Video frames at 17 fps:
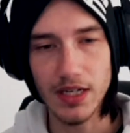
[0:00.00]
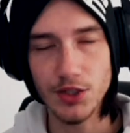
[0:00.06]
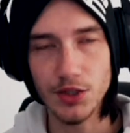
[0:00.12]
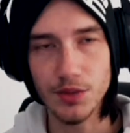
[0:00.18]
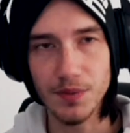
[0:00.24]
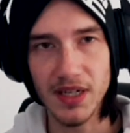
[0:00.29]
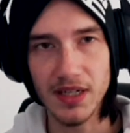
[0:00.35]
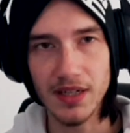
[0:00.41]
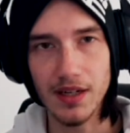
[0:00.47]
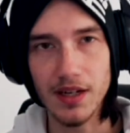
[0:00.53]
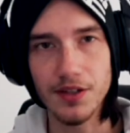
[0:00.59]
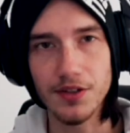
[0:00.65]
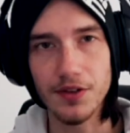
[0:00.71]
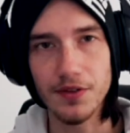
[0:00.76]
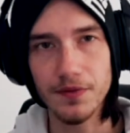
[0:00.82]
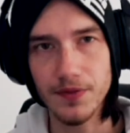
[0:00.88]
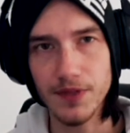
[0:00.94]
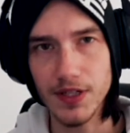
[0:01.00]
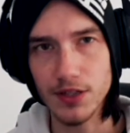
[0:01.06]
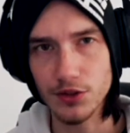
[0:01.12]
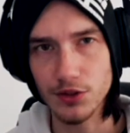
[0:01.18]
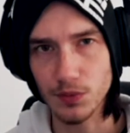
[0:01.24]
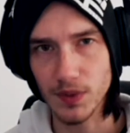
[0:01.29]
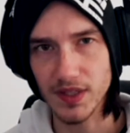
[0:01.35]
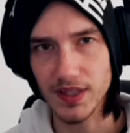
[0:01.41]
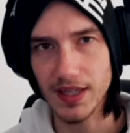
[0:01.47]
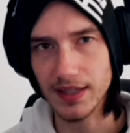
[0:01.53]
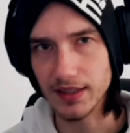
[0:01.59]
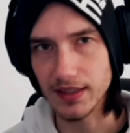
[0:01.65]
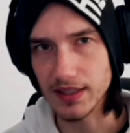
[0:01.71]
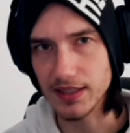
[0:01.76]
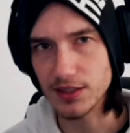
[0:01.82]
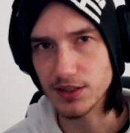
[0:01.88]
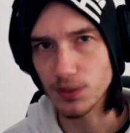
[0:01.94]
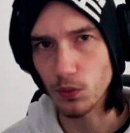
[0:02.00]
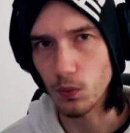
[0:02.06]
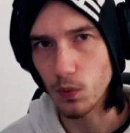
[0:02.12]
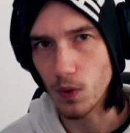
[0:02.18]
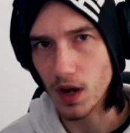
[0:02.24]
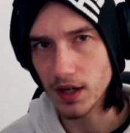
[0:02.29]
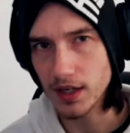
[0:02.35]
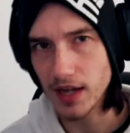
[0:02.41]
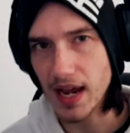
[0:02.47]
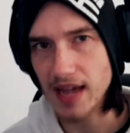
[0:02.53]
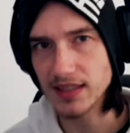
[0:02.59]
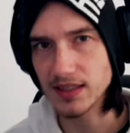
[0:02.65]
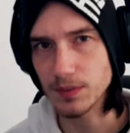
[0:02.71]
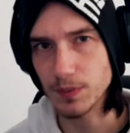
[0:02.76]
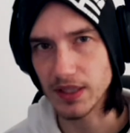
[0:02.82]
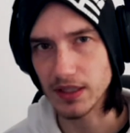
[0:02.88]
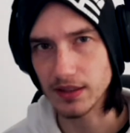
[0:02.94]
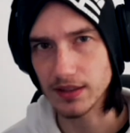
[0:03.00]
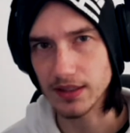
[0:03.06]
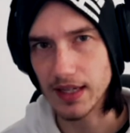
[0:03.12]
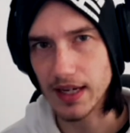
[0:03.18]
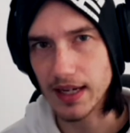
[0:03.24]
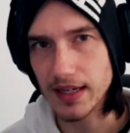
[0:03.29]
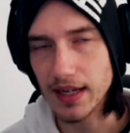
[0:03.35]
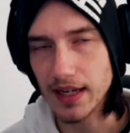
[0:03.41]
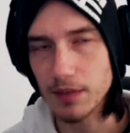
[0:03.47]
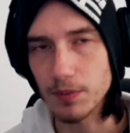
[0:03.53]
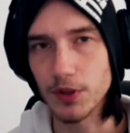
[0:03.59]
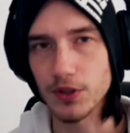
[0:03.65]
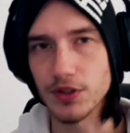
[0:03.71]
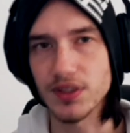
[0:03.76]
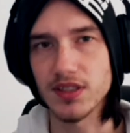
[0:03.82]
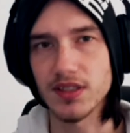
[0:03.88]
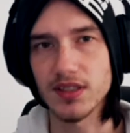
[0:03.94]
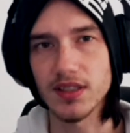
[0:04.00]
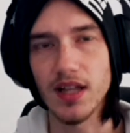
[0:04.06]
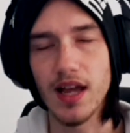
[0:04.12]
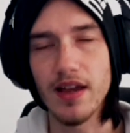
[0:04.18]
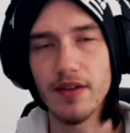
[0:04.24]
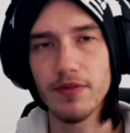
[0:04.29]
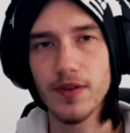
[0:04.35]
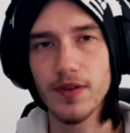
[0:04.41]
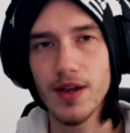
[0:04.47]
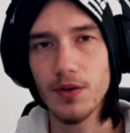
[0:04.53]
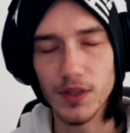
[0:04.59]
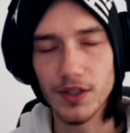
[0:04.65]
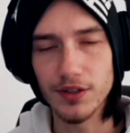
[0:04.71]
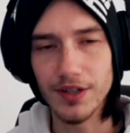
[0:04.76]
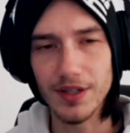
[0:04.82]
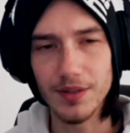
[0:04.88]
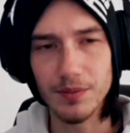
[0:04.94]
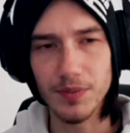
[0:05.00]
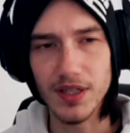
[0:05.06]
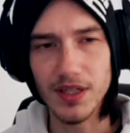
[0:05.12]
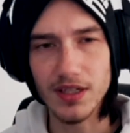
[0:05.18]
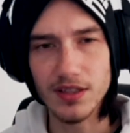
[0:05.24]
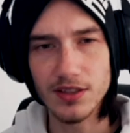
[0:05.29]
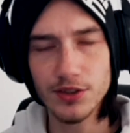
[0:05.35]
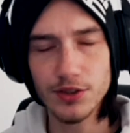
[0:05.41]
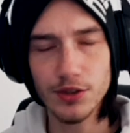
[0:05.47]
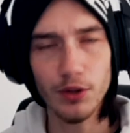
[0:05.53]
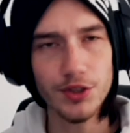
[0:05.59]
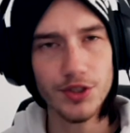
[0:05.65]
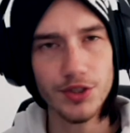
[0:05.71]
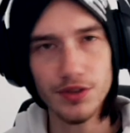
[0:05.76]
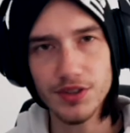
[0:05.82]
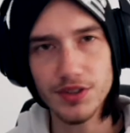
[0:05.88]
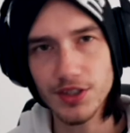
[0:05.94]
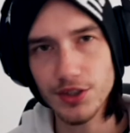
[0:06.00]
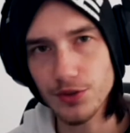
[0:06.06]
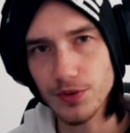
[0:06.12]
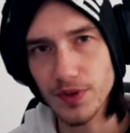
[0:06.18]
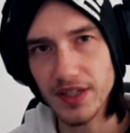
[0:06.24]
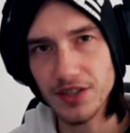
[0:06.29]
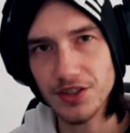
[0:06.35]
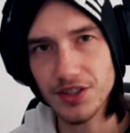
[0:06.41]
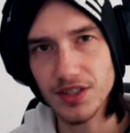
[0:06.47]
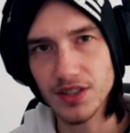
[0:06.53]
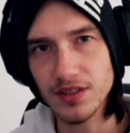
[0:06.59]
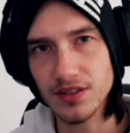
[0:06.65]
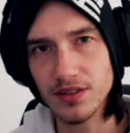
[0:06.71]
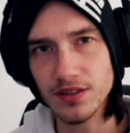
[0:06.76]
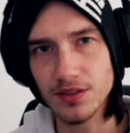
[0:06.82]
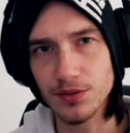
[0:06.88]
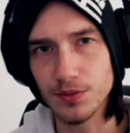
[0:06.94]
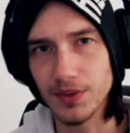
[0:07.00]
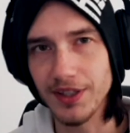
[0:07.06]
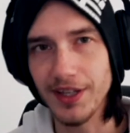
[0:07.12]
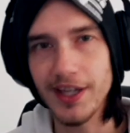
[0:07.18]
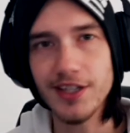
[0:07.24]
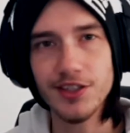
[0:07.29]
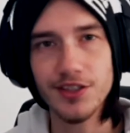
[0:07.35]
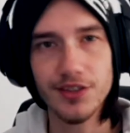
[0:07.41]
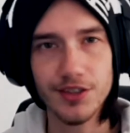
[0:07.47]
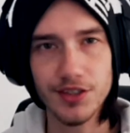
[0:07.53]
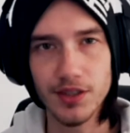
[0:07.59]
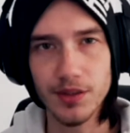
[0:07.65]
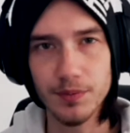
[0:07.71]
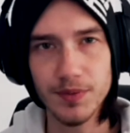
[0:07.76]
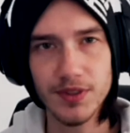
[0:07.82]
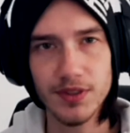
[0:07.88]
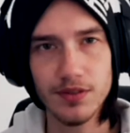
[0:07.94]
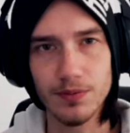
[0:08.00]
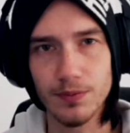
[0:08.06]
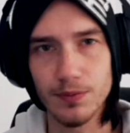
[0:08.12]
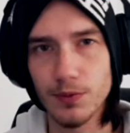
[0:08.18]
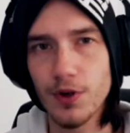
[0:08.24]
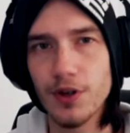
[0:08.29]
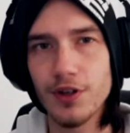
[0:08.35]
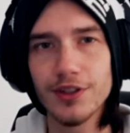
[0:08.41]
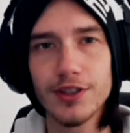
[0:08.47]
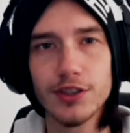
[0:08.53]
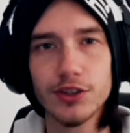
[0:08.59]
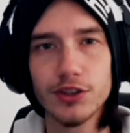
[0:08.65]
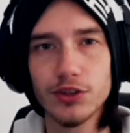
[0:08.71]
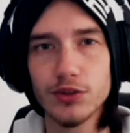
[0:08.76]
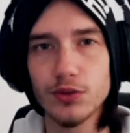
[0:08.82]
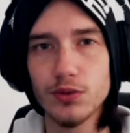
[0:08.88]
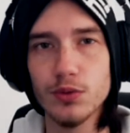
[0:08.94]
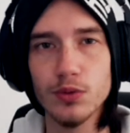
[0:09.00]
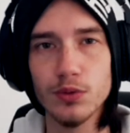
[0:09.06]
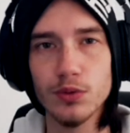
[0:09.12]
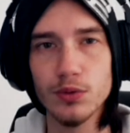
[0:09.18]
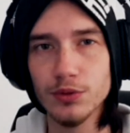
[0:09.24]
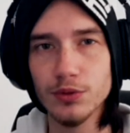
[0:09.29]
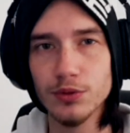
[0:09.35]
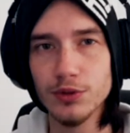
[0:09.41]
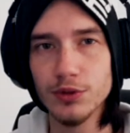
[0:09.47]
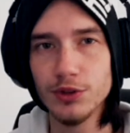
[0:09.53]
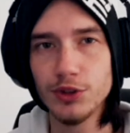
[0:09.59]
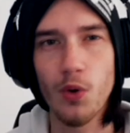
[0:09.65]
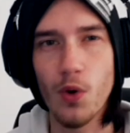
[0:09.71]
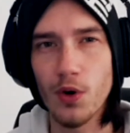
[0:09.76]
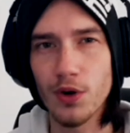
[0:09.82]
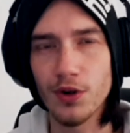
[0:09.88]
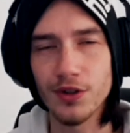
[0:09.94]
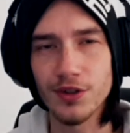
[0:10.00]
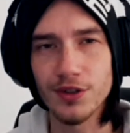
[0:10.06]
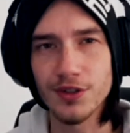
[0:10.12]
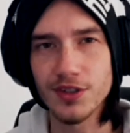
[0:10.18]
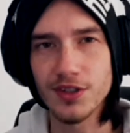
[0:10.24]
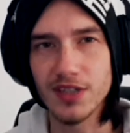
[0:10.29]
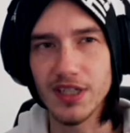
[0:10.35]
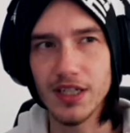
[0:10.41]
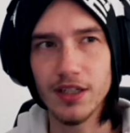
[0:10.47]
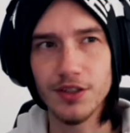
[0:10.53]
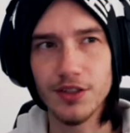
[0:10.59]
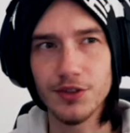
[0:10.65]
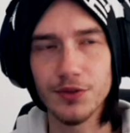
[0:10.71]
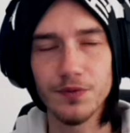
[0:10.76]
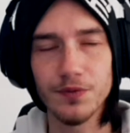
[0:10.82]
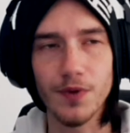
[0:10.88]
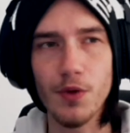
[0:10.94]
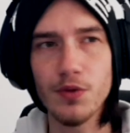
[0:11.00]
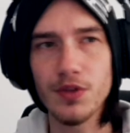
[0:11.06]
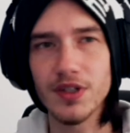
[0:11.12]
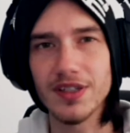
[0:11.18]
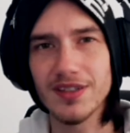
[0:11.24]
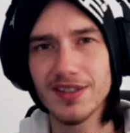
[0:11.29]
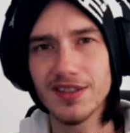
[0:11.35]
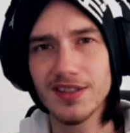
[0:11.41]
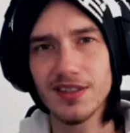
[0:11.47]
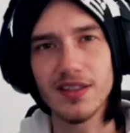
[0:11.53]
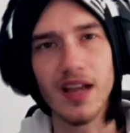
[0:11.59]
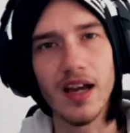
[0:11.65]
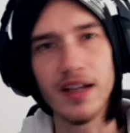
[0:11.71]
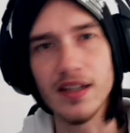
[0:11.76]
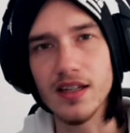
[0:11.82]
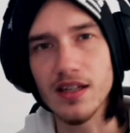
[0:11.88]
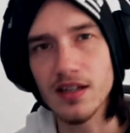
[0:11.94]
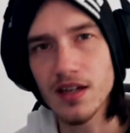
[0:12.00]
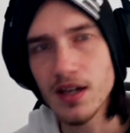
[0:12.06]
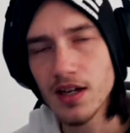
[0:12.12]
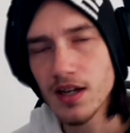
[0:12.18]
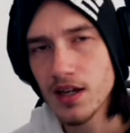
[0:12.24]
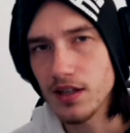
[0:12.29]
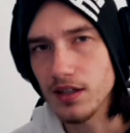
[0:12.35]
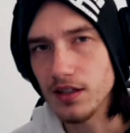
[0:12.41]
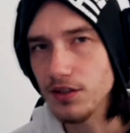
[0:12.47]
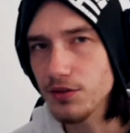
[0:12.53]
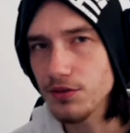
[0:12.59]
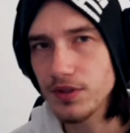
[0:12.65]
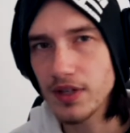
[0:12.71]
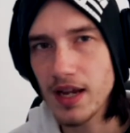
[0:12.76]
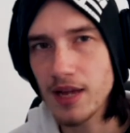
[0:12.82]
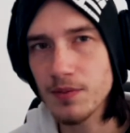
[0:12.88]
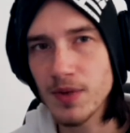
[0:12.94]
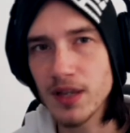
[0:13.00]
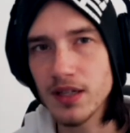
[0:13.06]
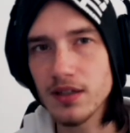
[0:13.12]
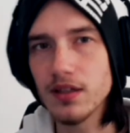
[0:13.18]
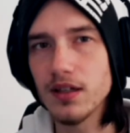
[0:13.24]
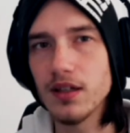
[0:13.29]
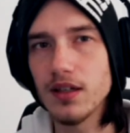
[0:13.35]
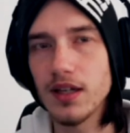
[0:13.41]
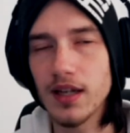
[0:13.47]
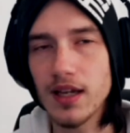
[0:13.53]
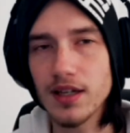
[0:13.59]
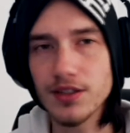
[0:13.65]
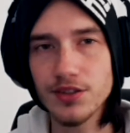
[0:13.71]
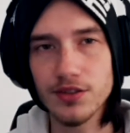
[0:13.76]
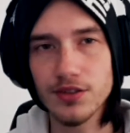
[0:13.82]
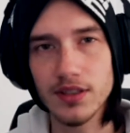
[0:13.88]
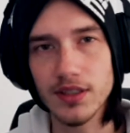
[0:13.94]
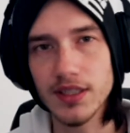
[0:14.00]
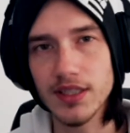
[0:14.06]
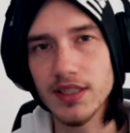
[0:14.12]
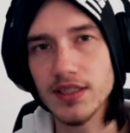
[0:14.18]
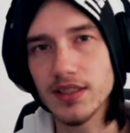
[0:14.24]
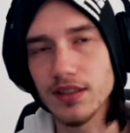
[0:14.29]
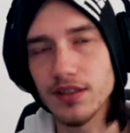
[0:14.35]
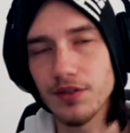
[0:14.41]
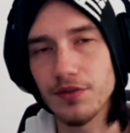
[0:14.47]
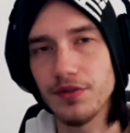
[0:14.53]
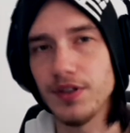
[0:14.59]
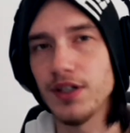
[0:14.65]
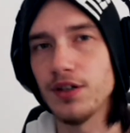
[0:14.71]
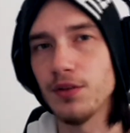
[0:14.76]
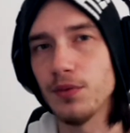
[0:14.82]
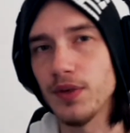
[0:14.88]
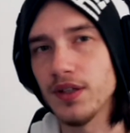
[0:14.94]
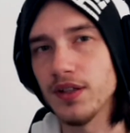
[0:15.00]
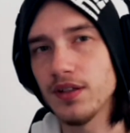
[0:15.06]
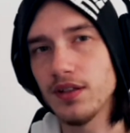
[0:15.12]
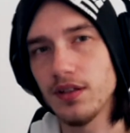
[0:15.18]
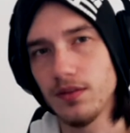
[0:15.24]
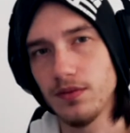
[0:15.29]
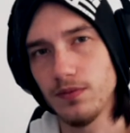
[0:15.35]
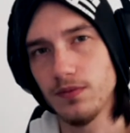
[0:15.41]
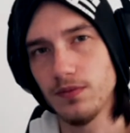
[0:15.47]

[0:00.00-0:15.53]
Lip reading: daydreaming interferes with at least one aspect in a person's life, whether it be social situations, relationships, work, school, chores, needing to focus, study, you name it, it has to at least interfere with